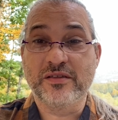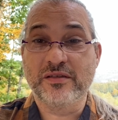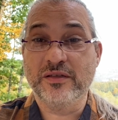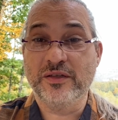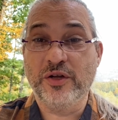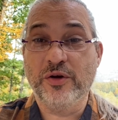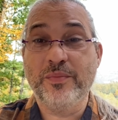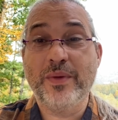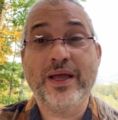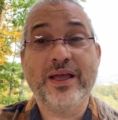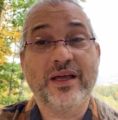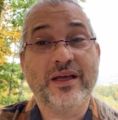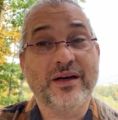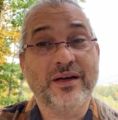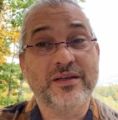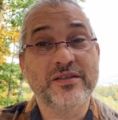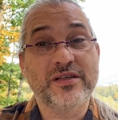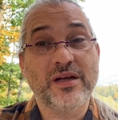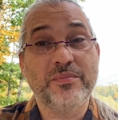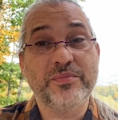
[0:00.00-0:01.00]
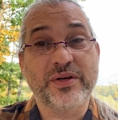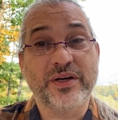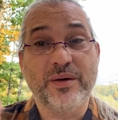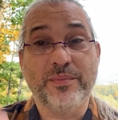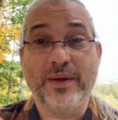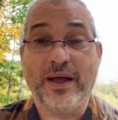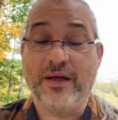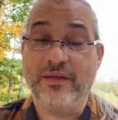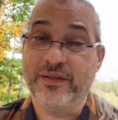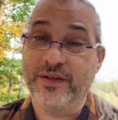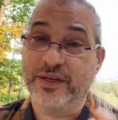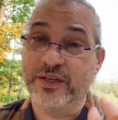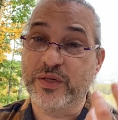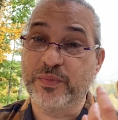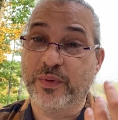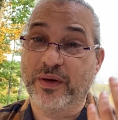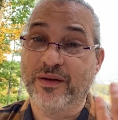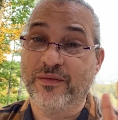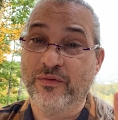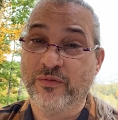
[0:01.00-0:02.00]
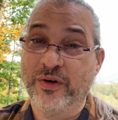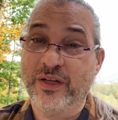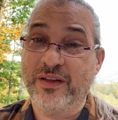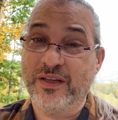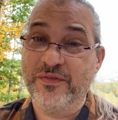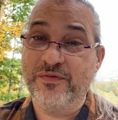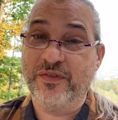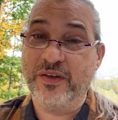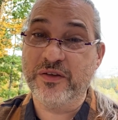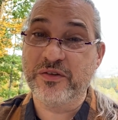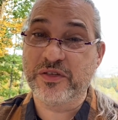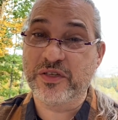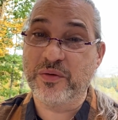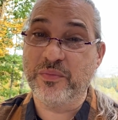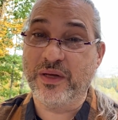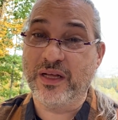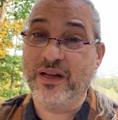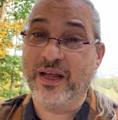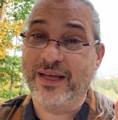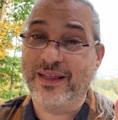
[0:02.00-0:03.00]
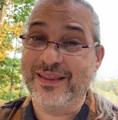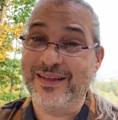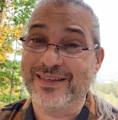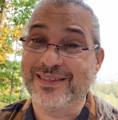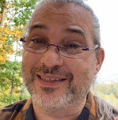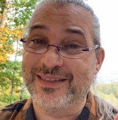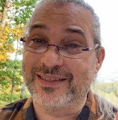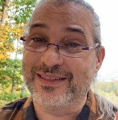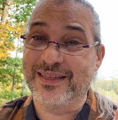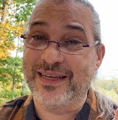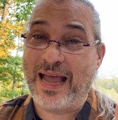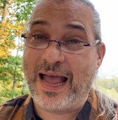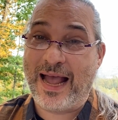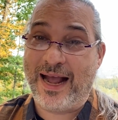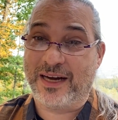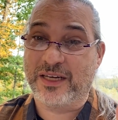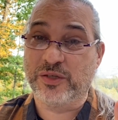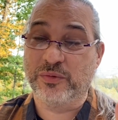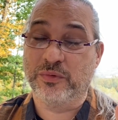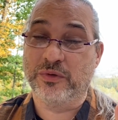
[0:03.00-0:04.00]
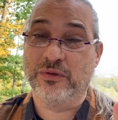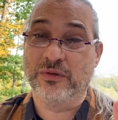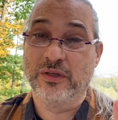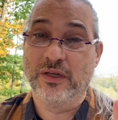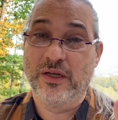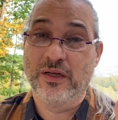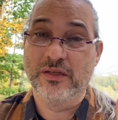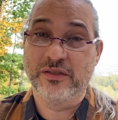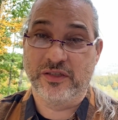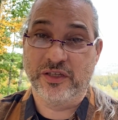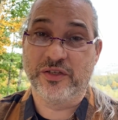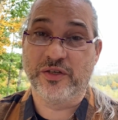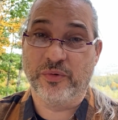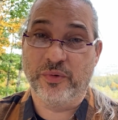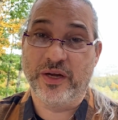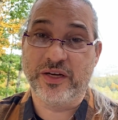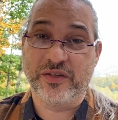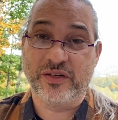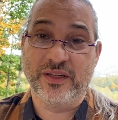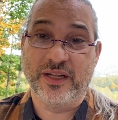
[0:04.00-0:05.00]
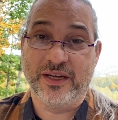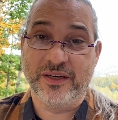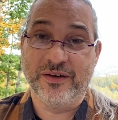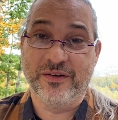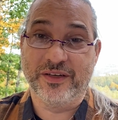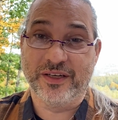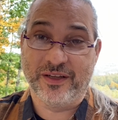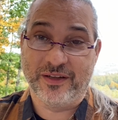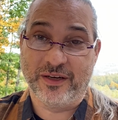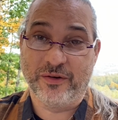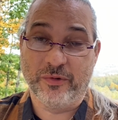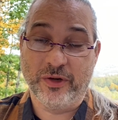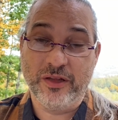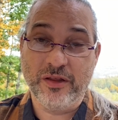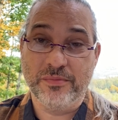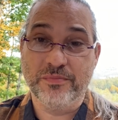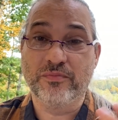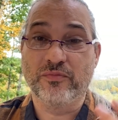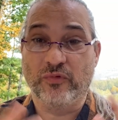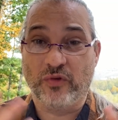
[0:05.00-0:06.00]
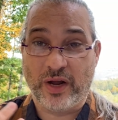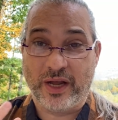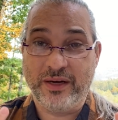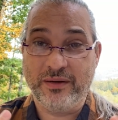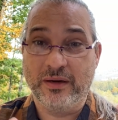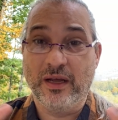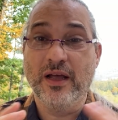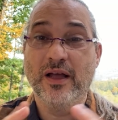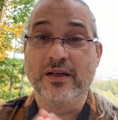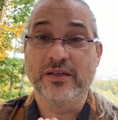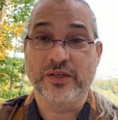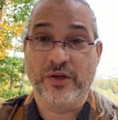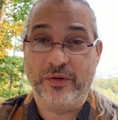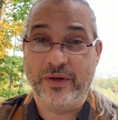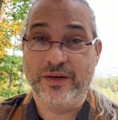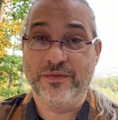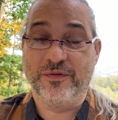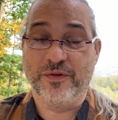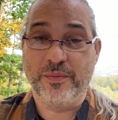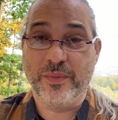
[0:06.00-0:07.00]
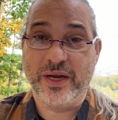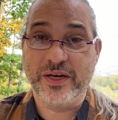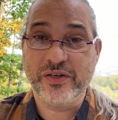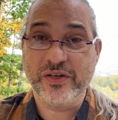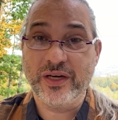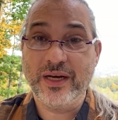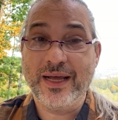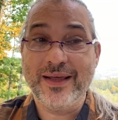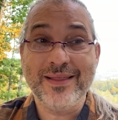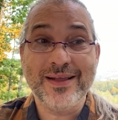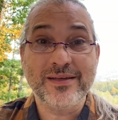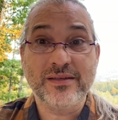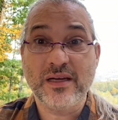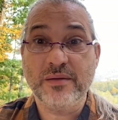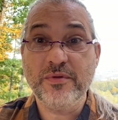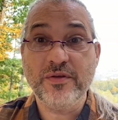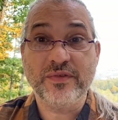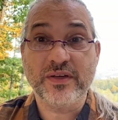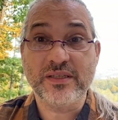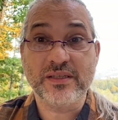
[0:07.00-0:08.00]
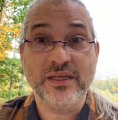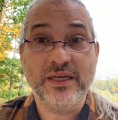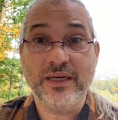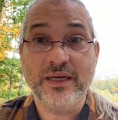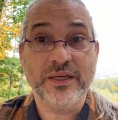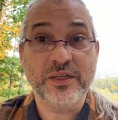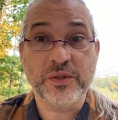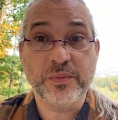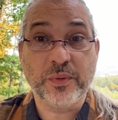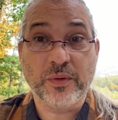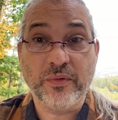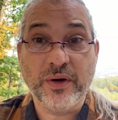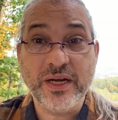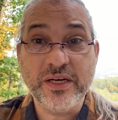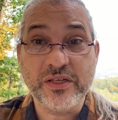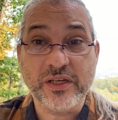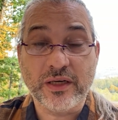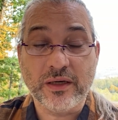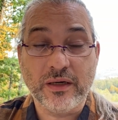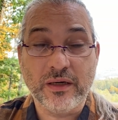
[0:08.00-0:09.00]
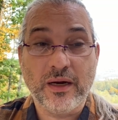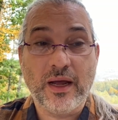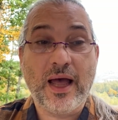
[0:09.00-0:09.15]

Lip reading: you're making an assumption about this, but it really feels to me like this is the actual situation that you're dealing with, right? So information, and then some of us need inspiration.